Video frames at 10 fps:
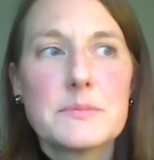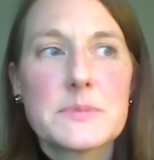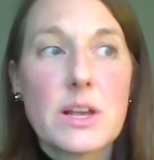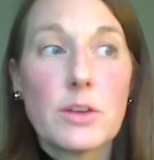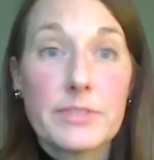
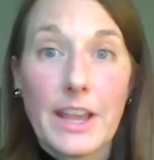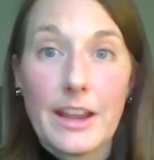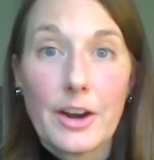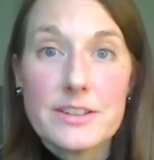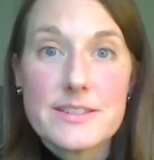
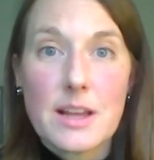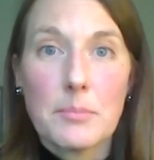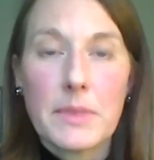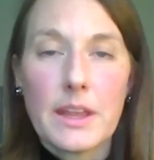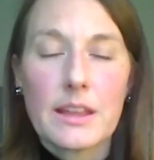Self-care is
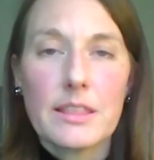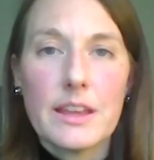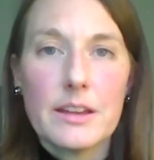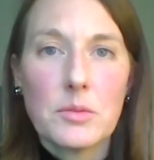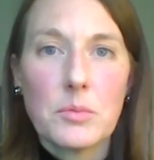something
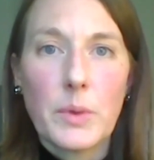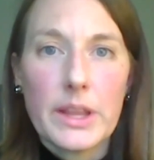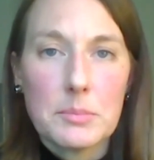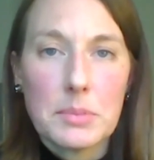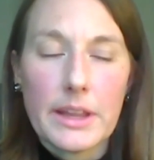that we
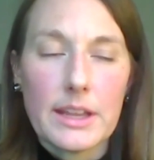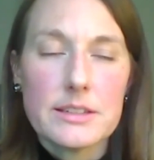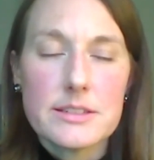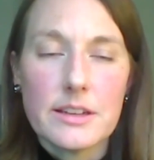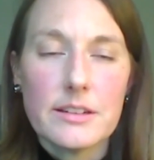had
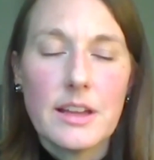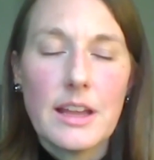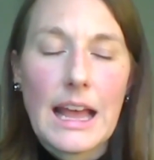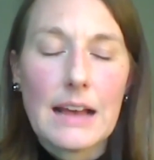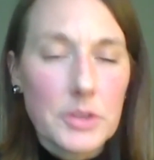planned to
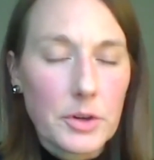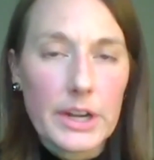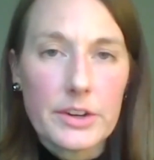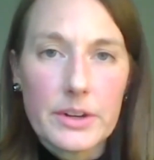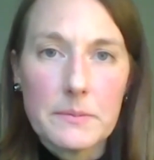have a
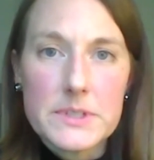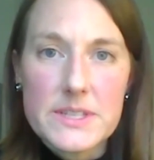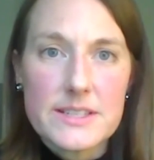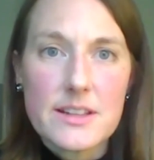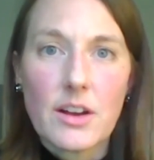greater
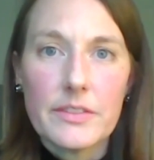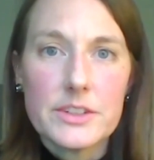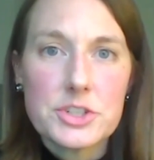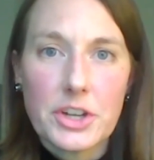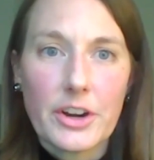emphasis on
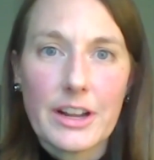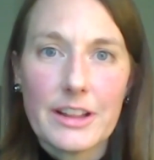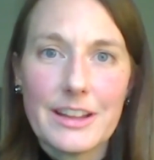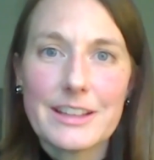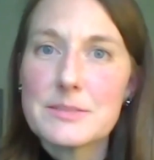this year. And I
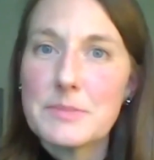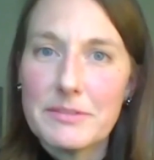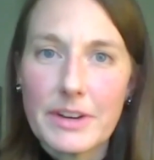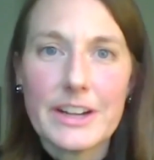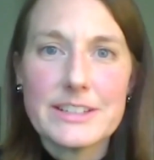think it's been
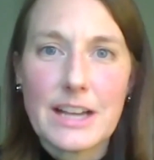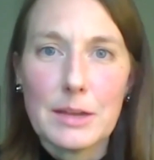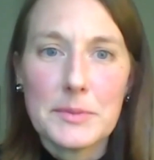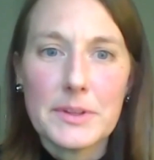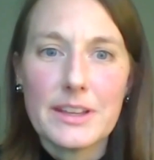very
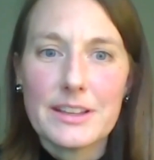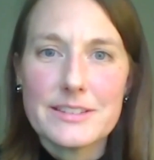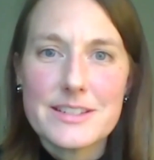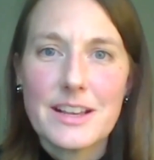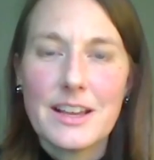timely
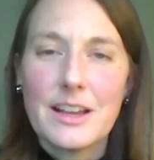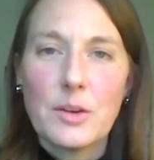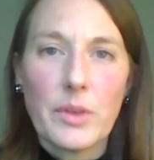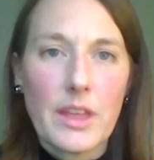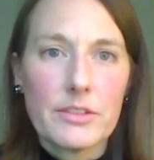because
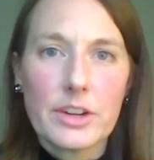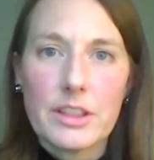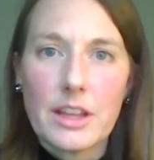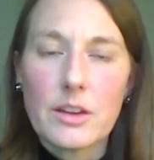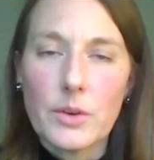with
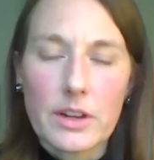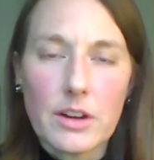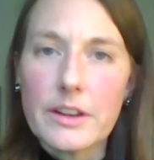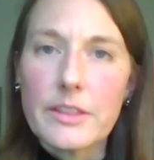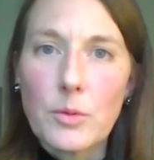everything going
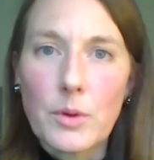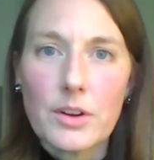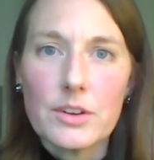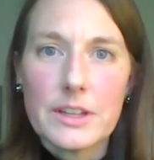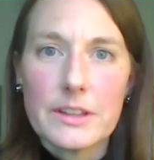on in the
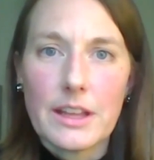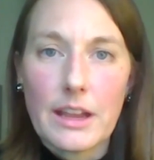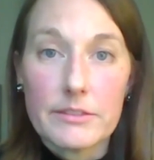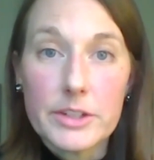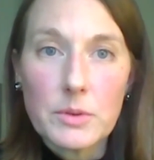world, I think
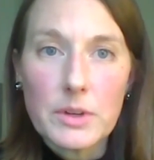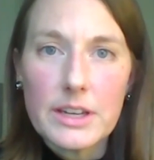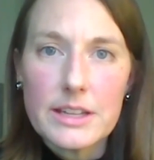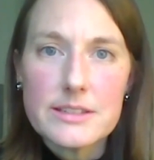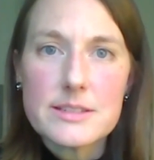everyone
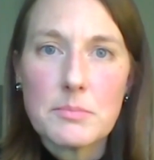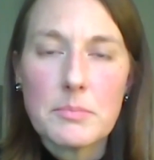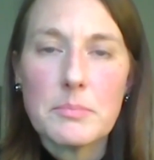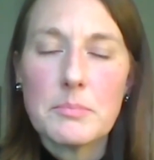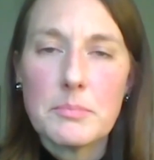needs
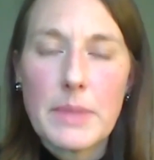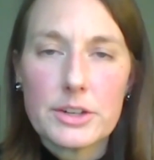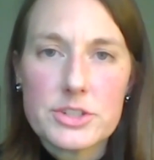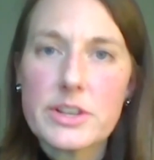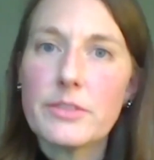
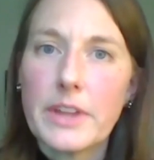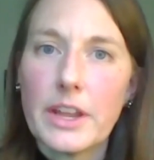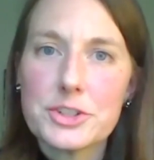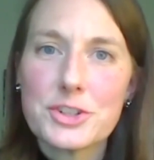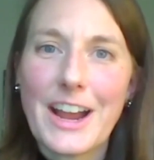better
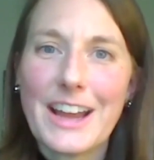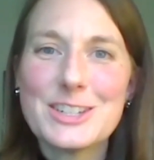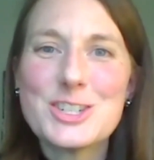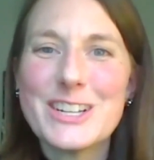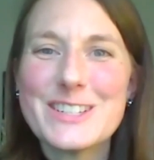self-care
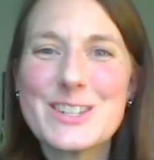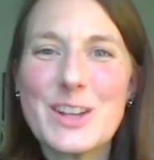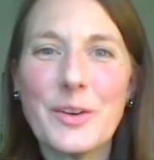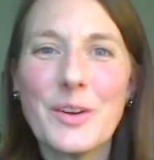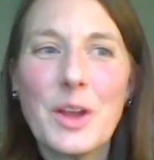strategies.
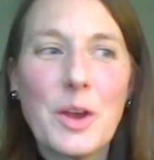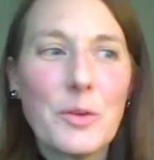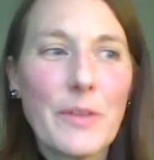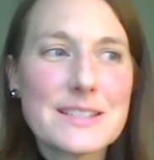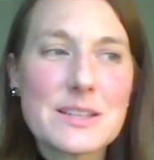So
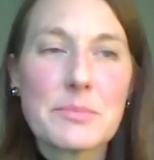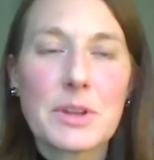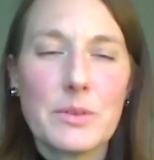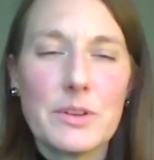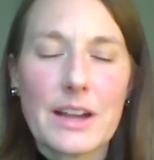that's
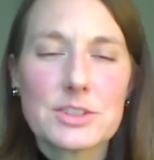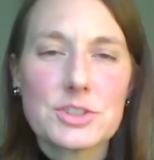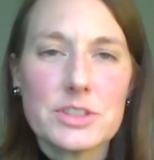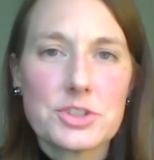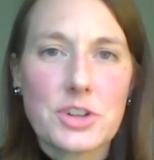something we've
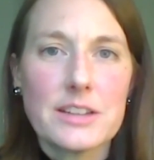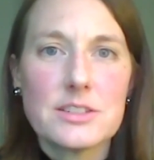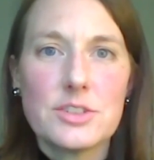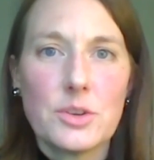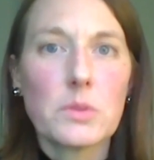actually tried to
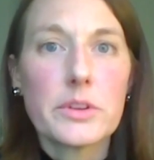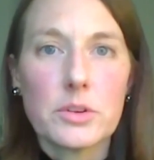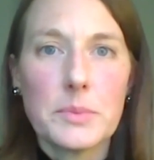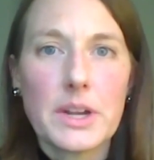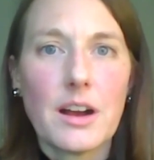do a
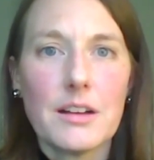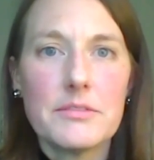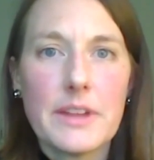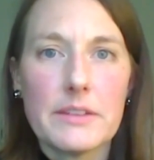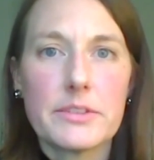little bit of
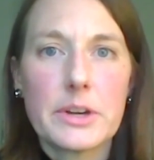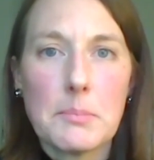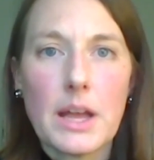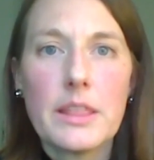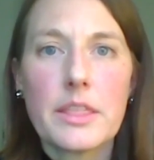every
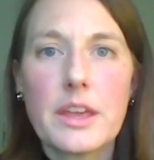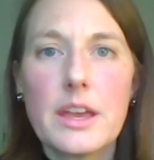month.